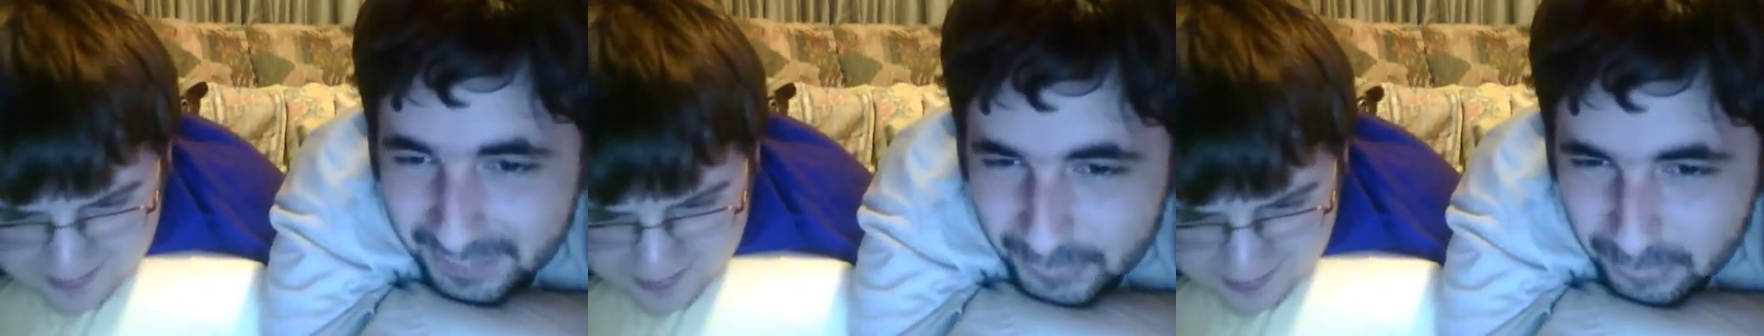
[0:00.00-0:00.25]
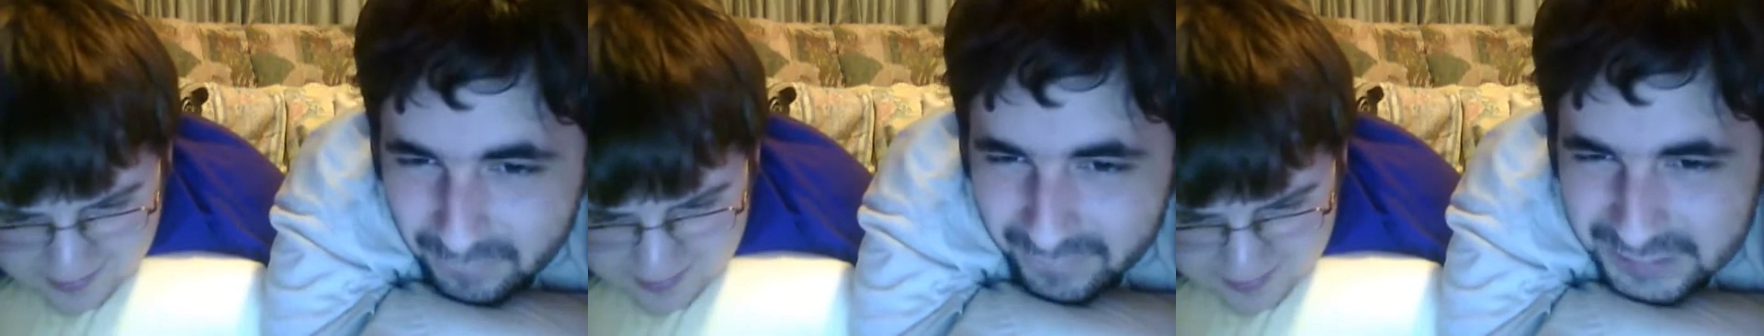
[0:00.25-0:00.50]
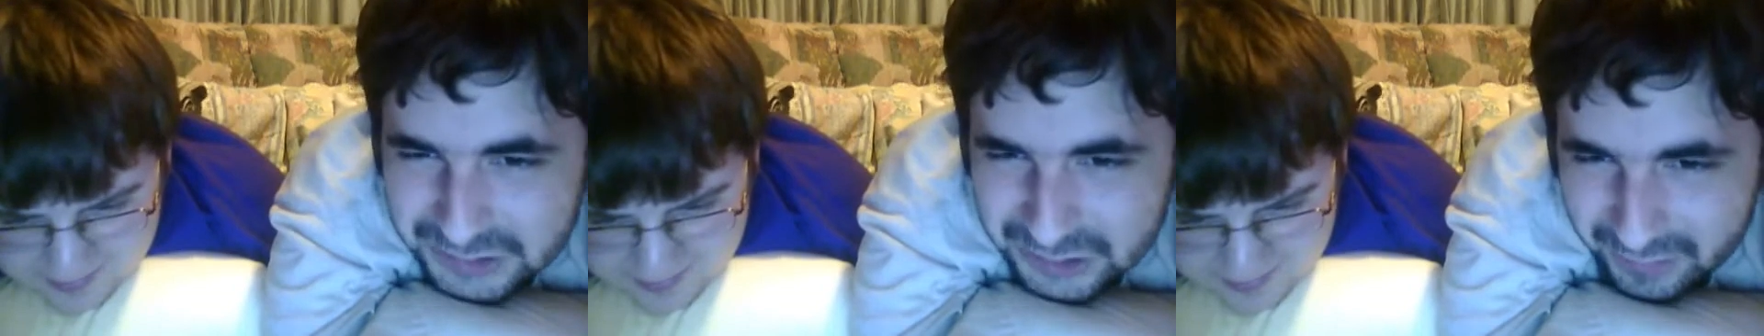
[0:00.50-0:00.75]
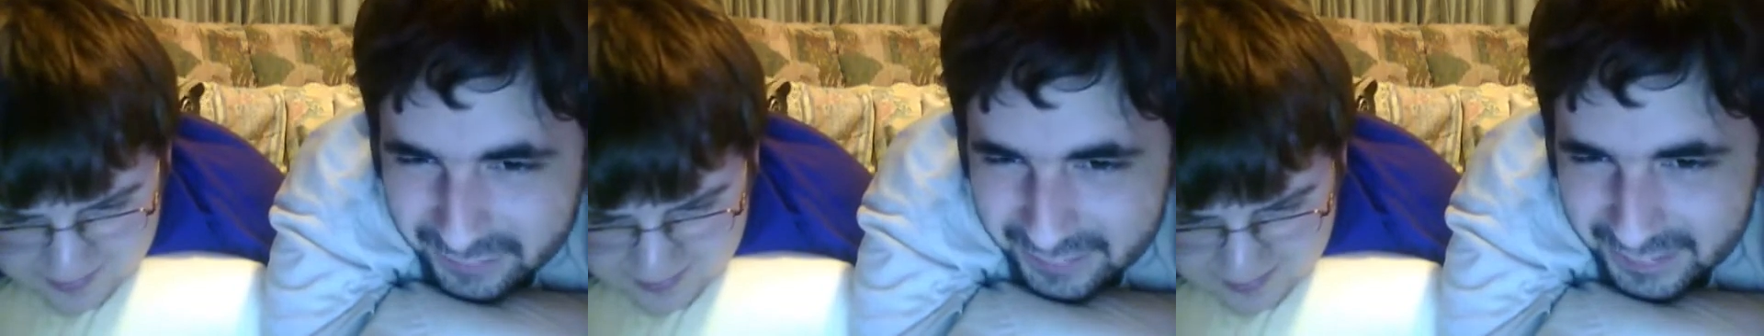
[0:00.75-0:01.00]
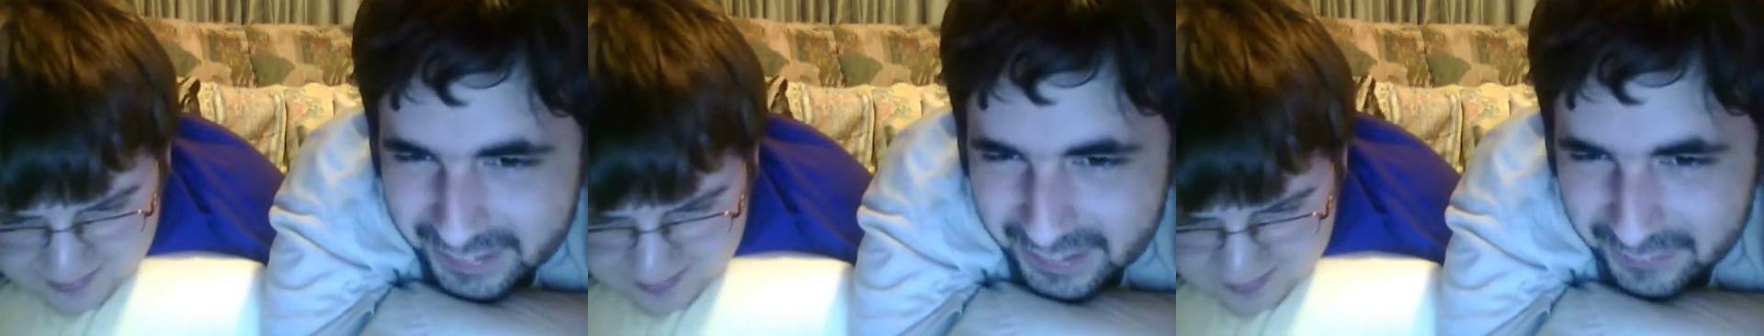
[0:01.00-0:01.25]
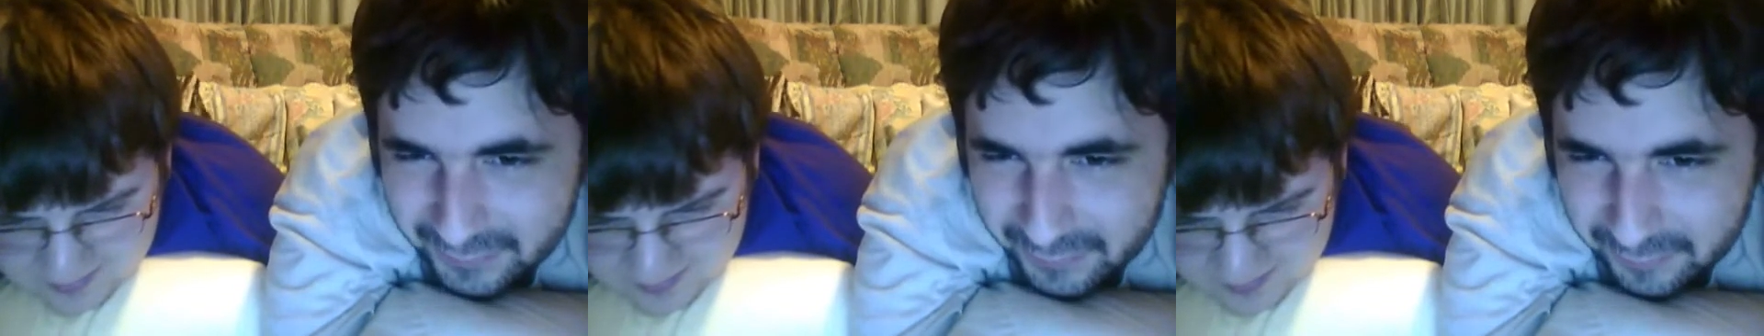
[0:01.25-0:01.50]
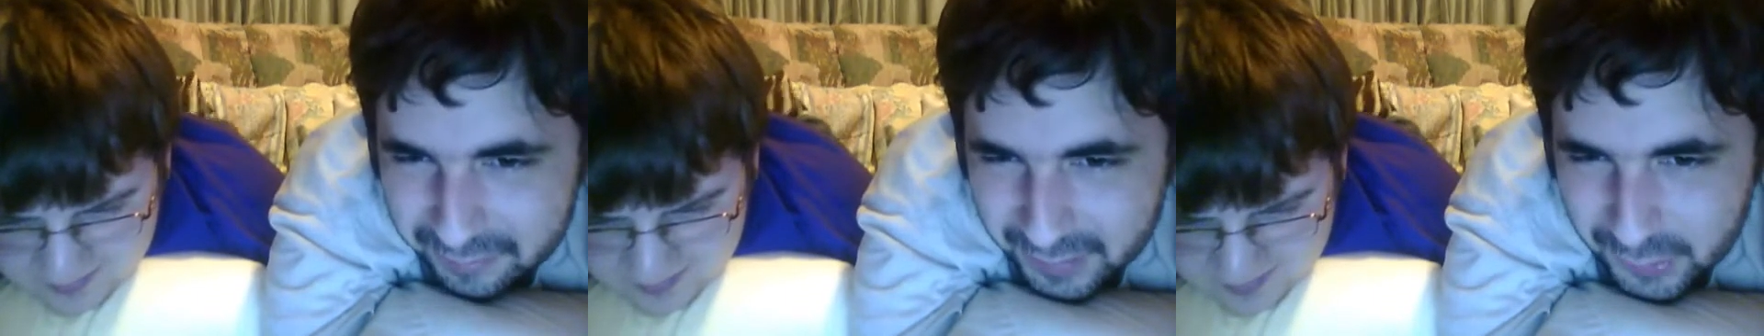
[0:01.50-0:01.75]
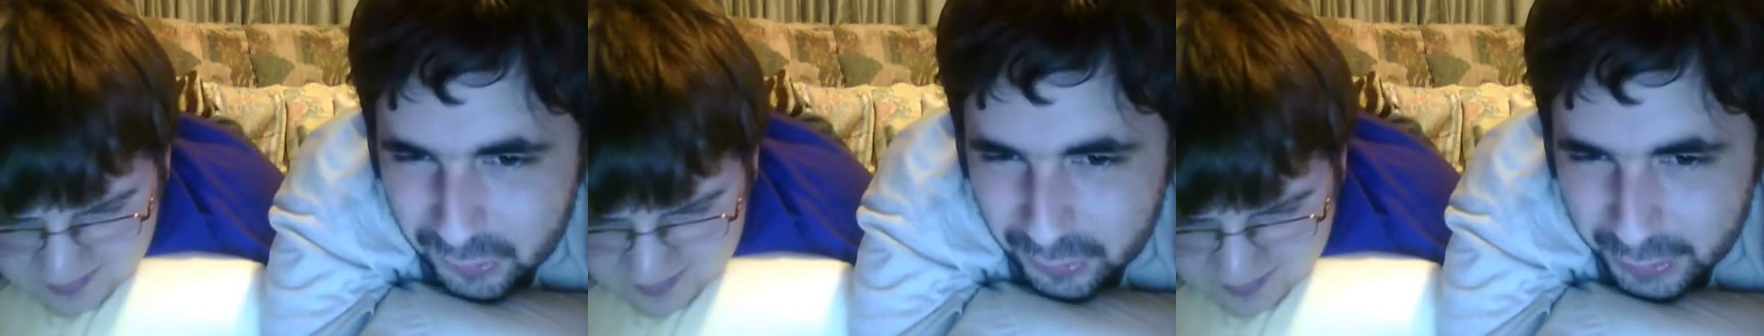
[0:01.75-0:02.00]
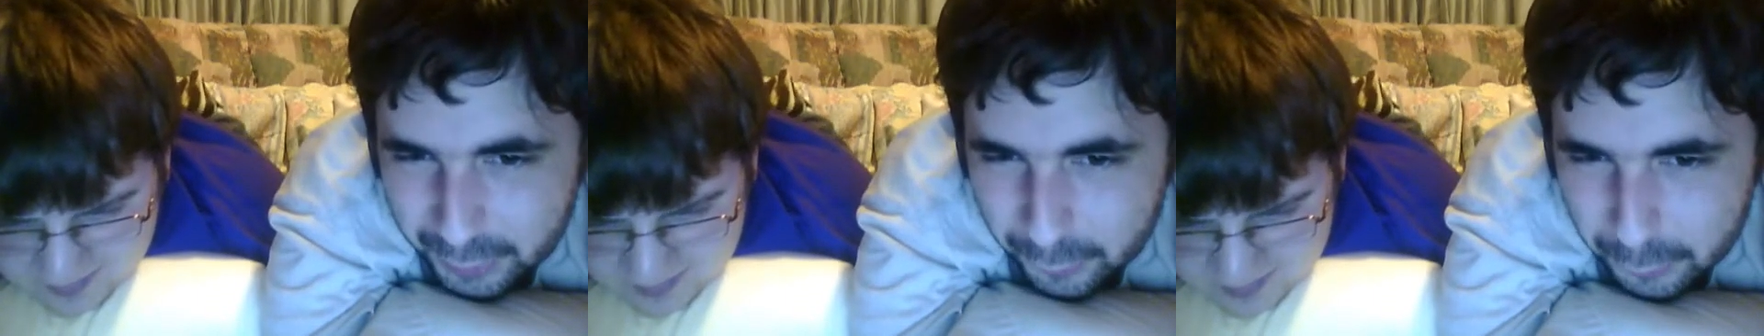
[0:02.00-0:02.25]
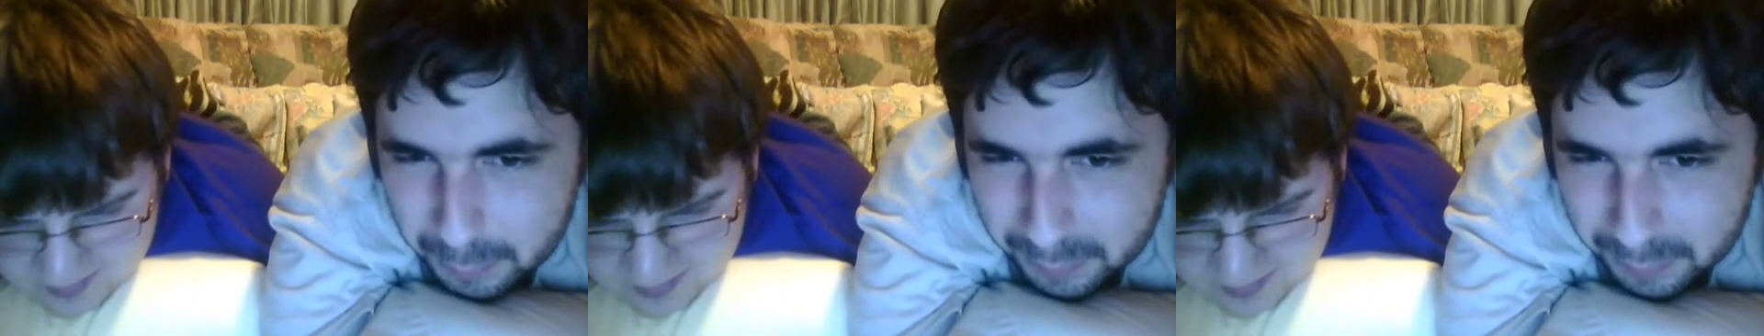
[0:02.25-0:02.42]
Twilight shuddered again, her face and ears